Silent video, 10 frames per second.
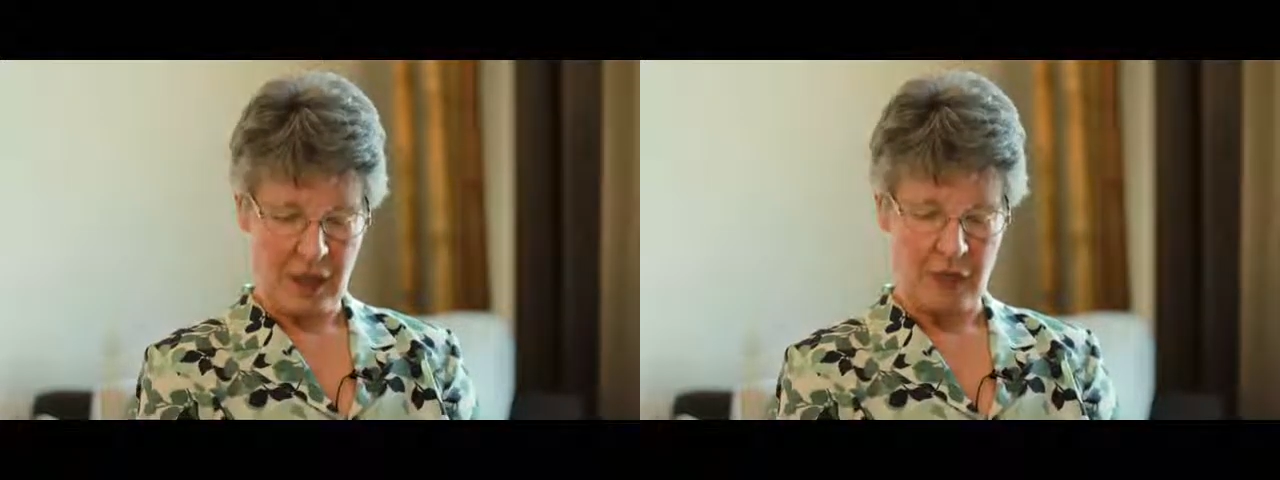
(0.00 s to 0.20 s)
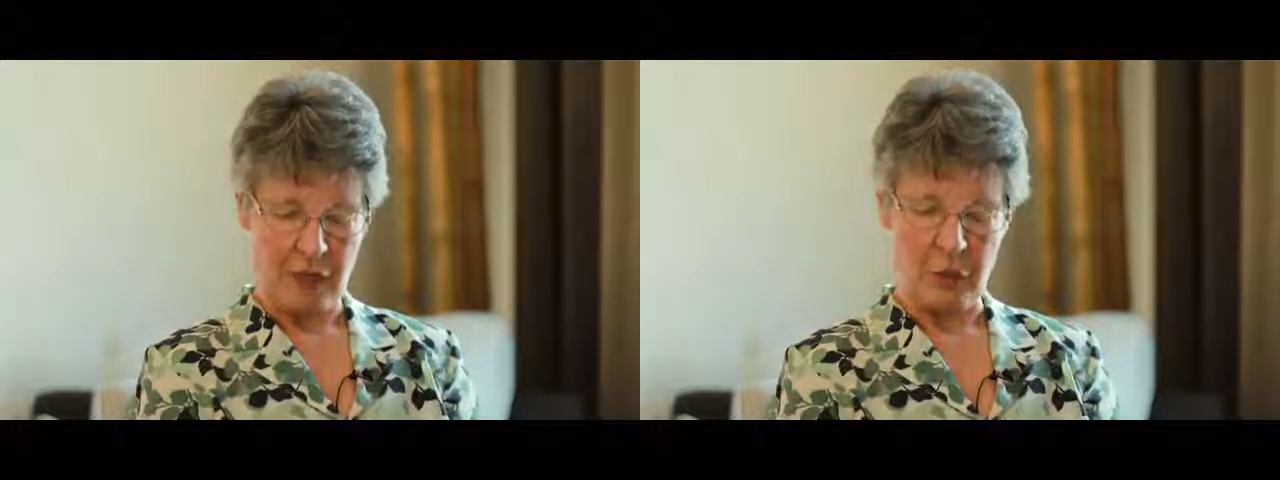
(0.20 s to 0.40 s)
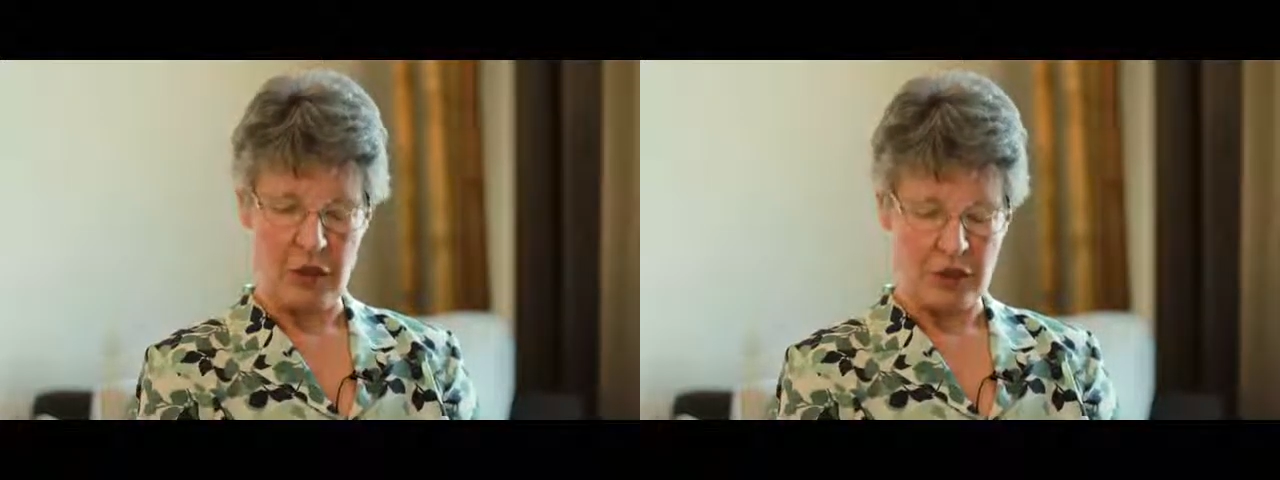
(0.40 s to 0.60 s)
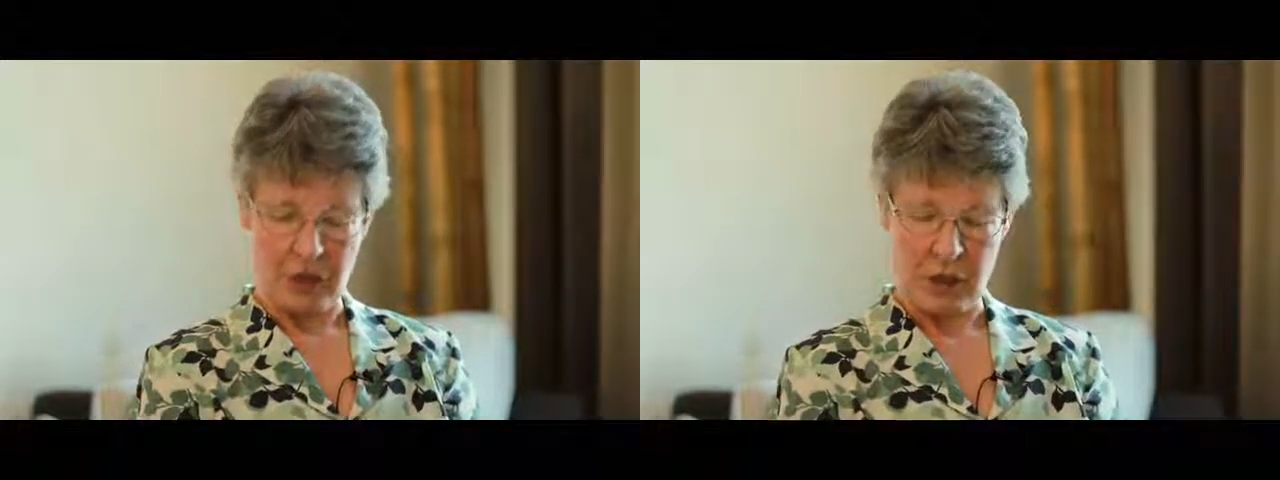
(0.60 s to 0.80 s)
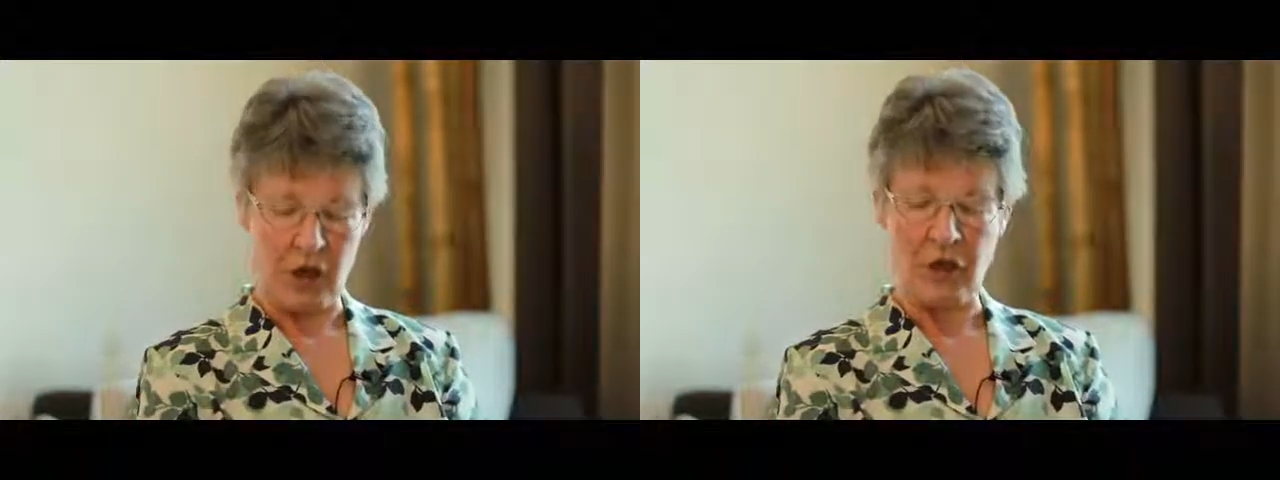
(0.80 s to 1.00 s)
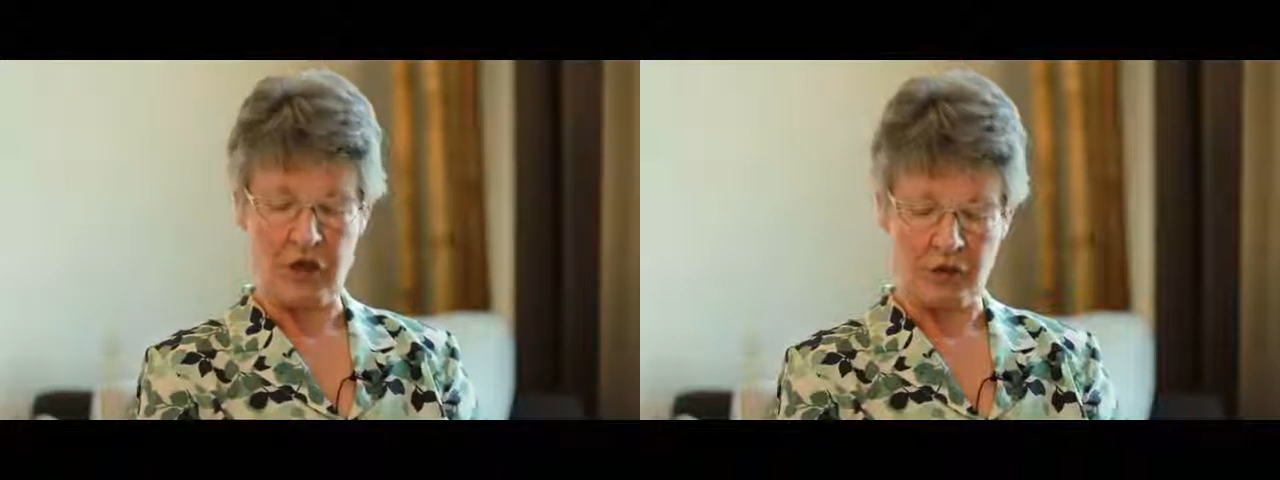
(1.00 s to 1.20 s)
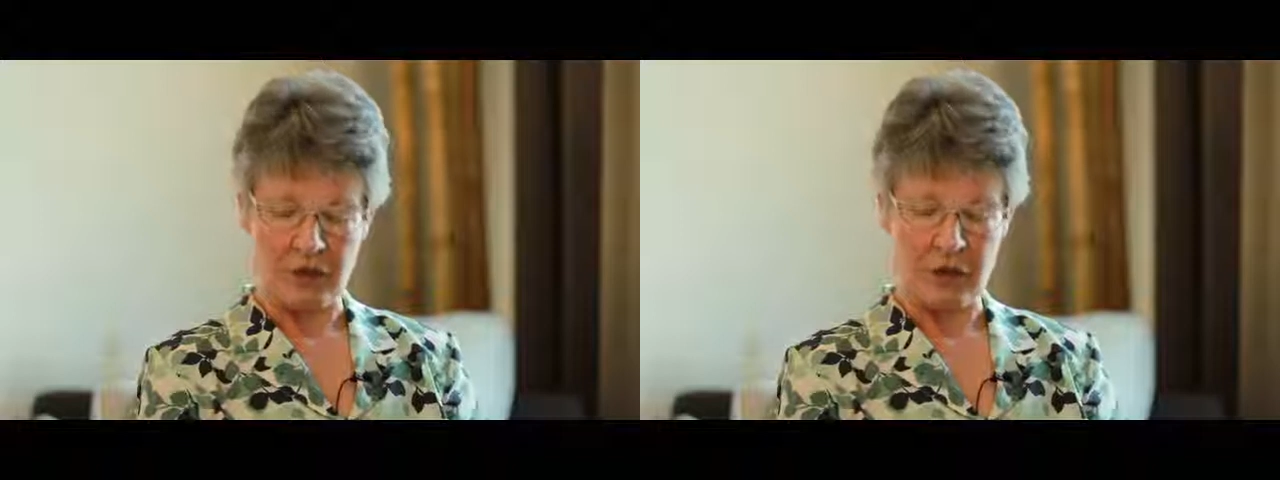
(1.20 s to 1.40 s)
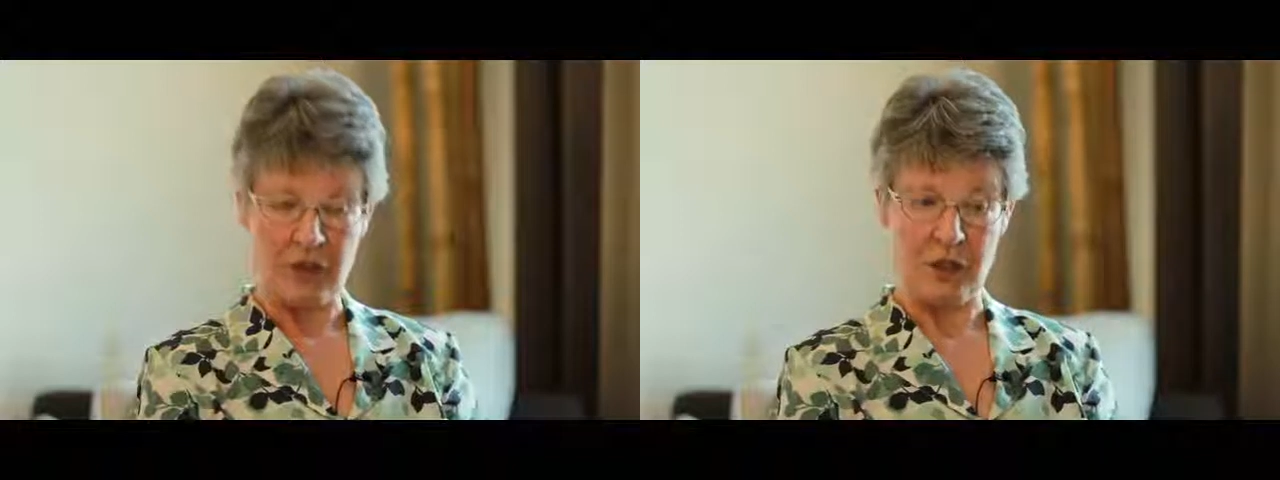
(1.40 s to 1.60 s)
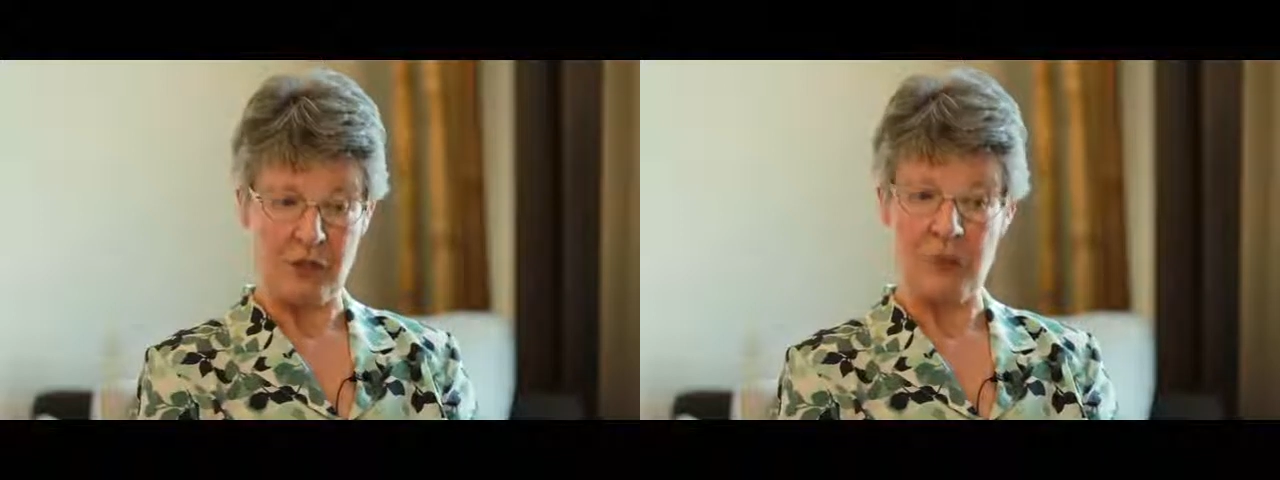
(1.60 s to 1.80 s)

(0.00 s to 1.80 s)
And there was a lot of it because